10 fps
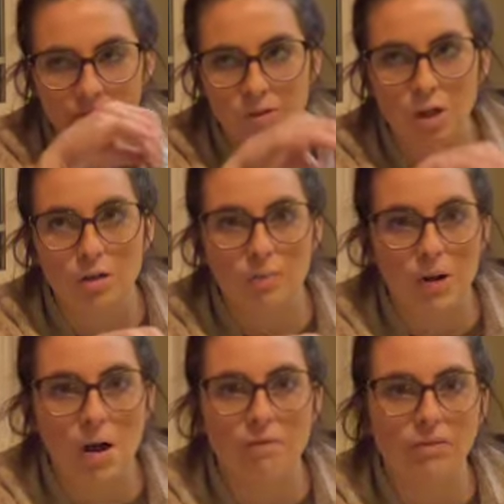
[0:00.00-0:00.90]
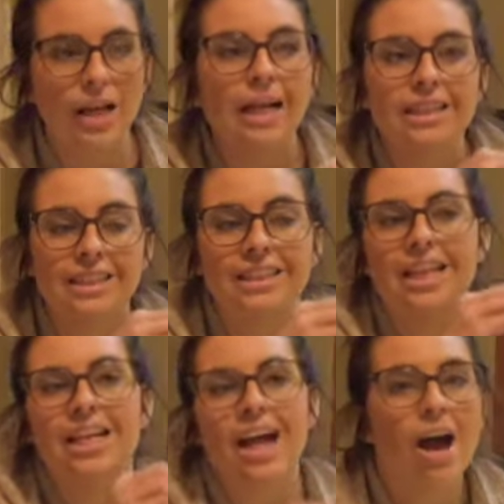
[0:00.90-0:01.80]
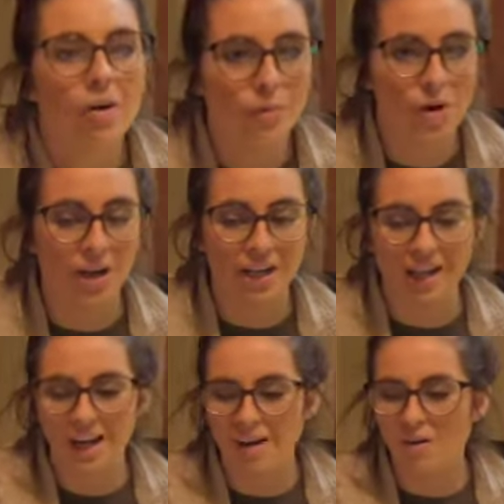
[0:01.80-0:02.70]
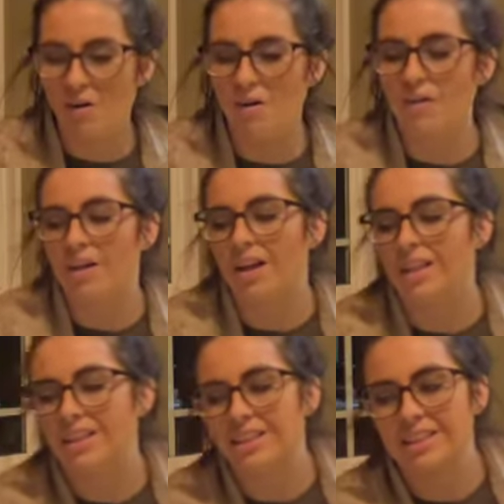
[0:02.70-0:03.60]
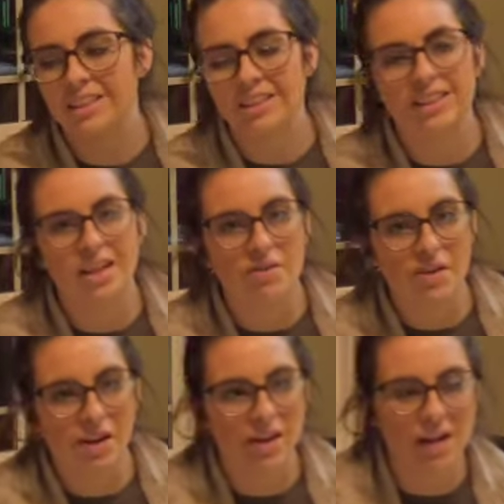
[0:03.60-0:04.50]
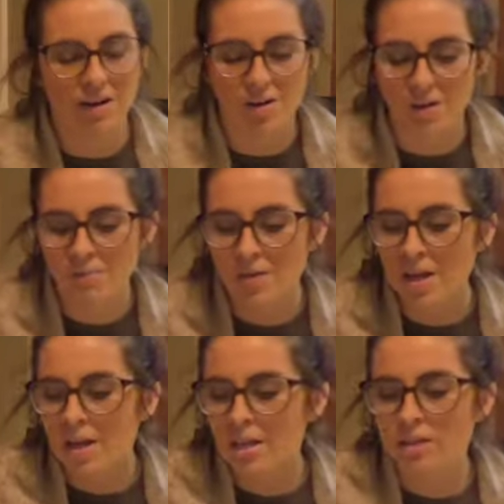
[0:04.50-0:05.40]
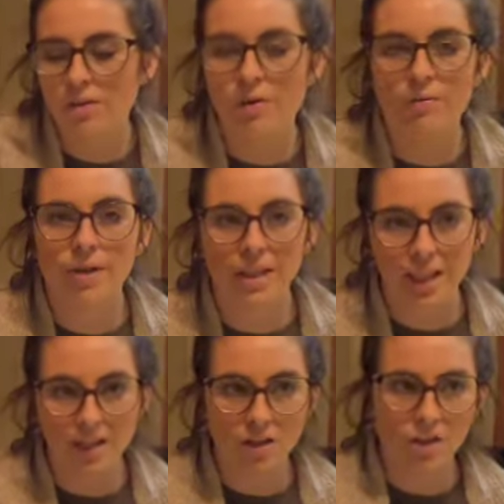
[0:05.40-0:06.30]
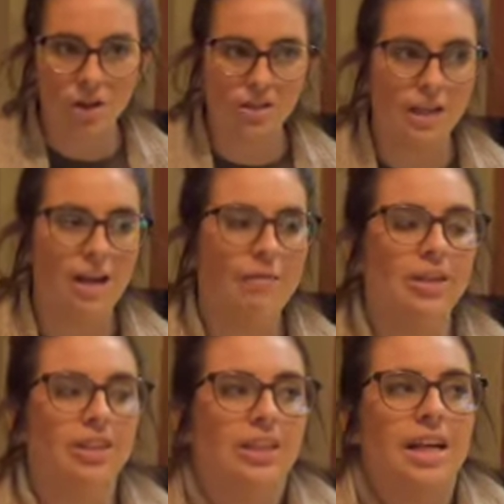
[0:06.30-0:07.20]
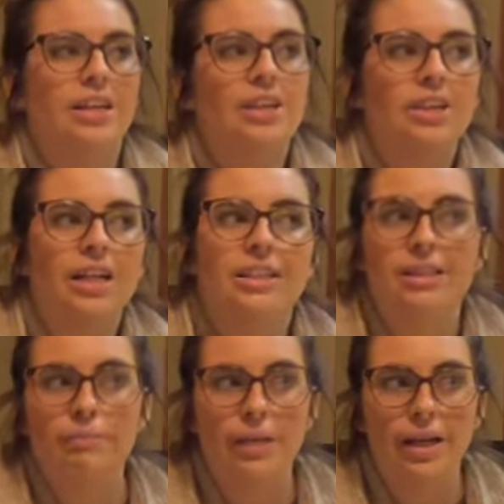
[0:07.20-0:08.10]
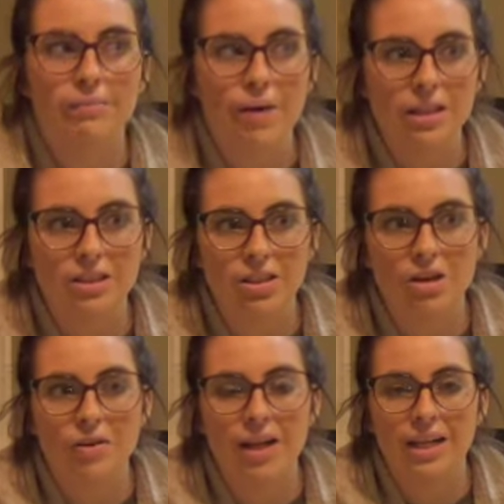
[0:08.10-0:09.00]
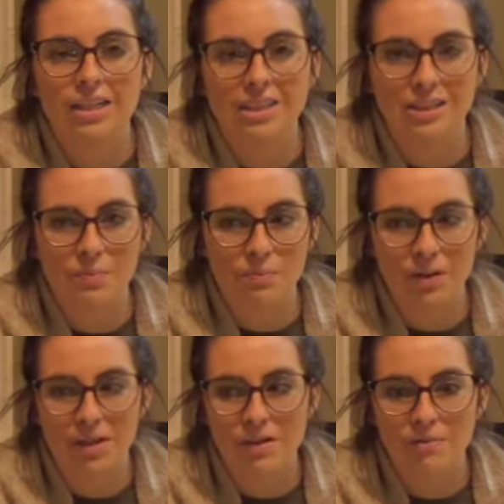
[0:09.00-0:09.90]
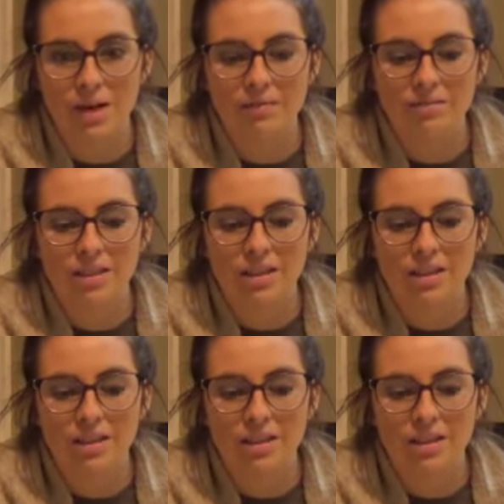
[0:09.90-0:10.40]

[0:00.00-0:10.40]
turned me off. Like I just did not want it at all. It just didn't sound good at all. So I went like a long time. Actually that year I did plant pesto and it just completely went,